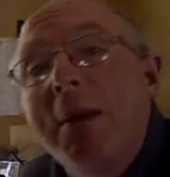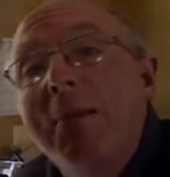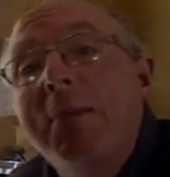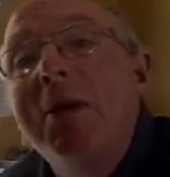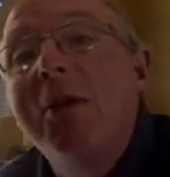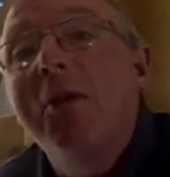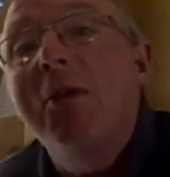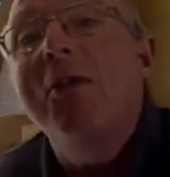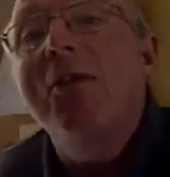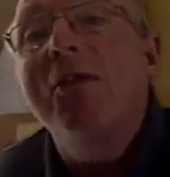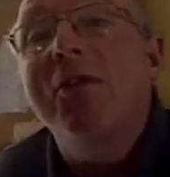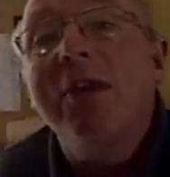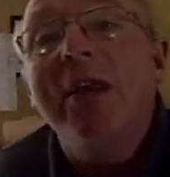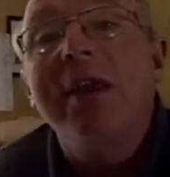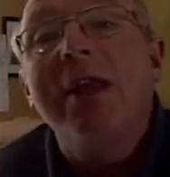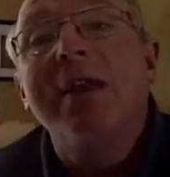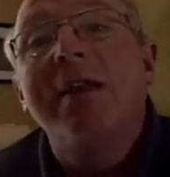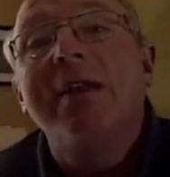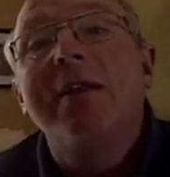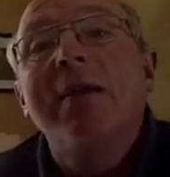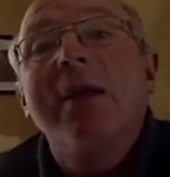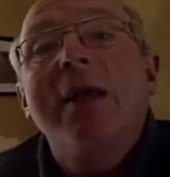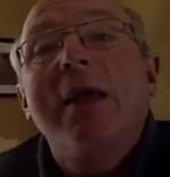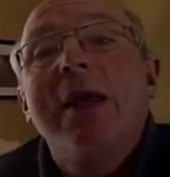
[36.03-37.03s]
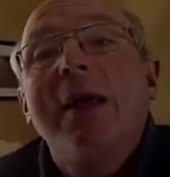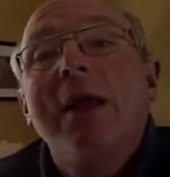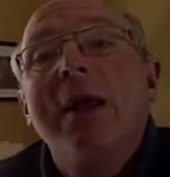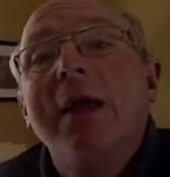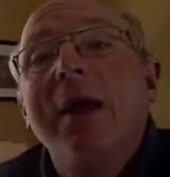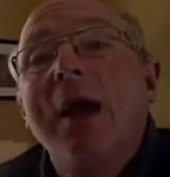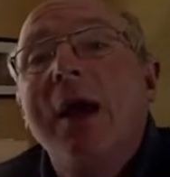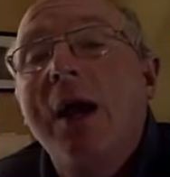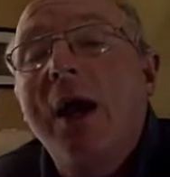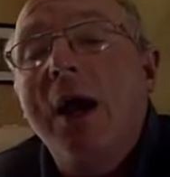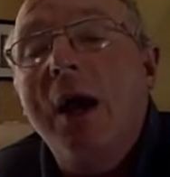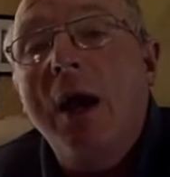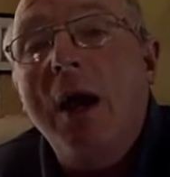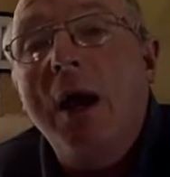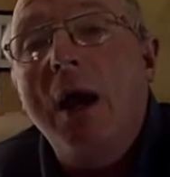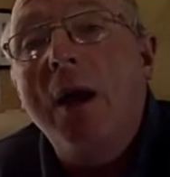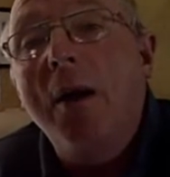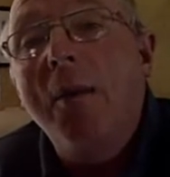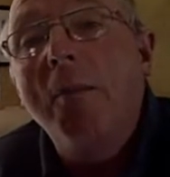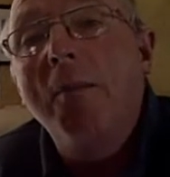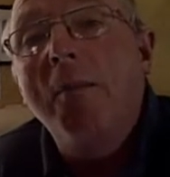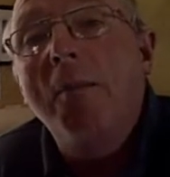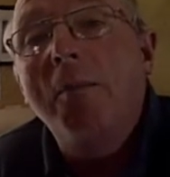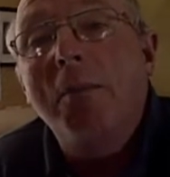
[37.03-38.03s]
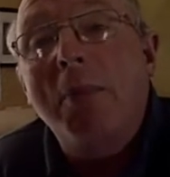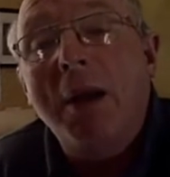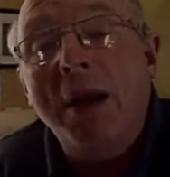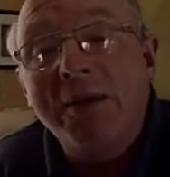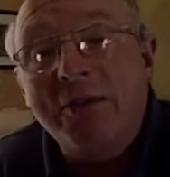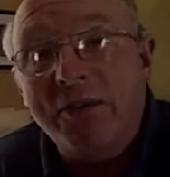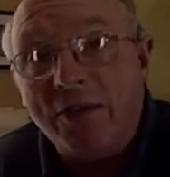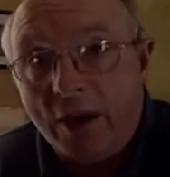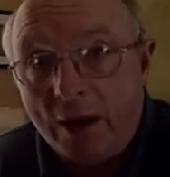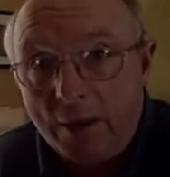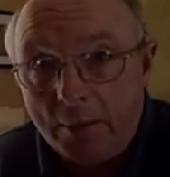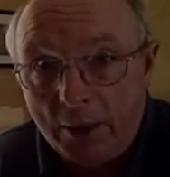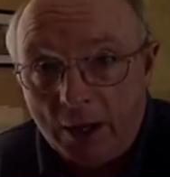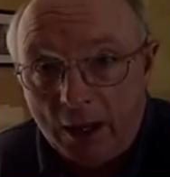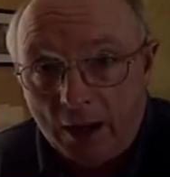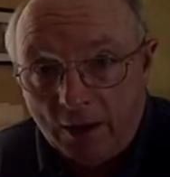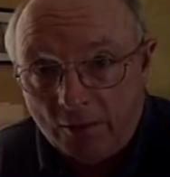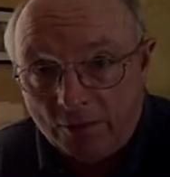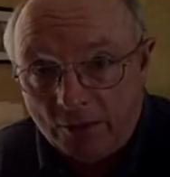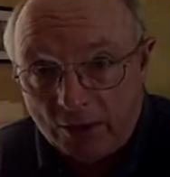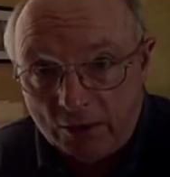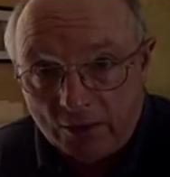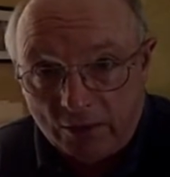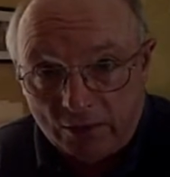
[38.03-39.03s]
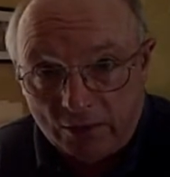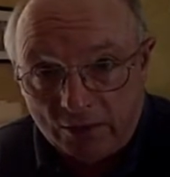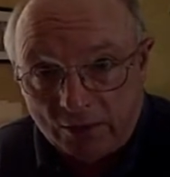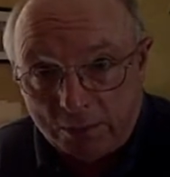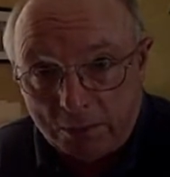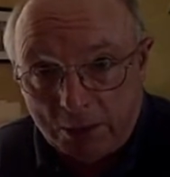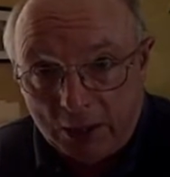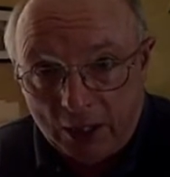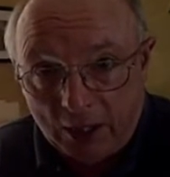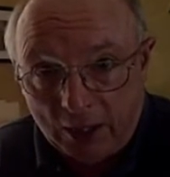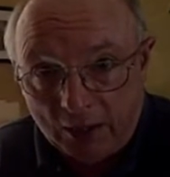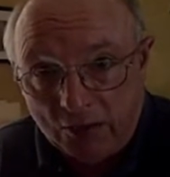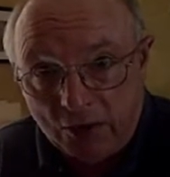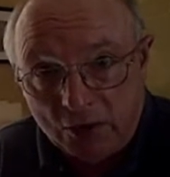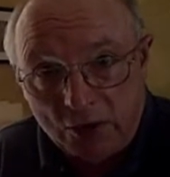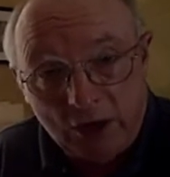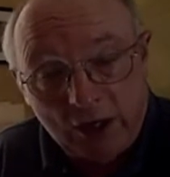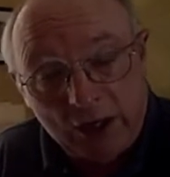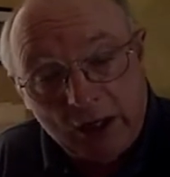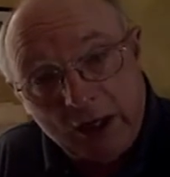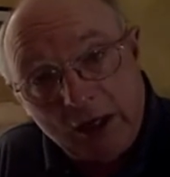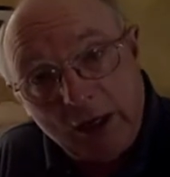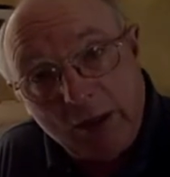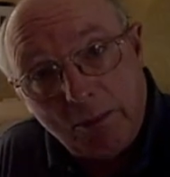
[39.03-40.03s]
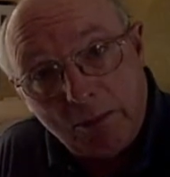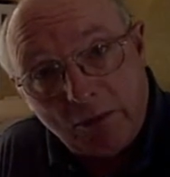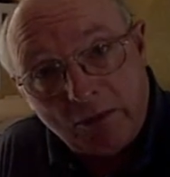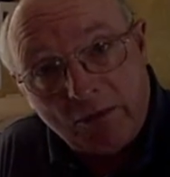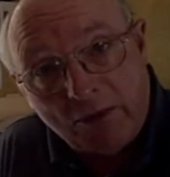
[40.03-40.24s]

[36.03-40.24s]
maybe you can see it, Um, by Simon Evans, P H D,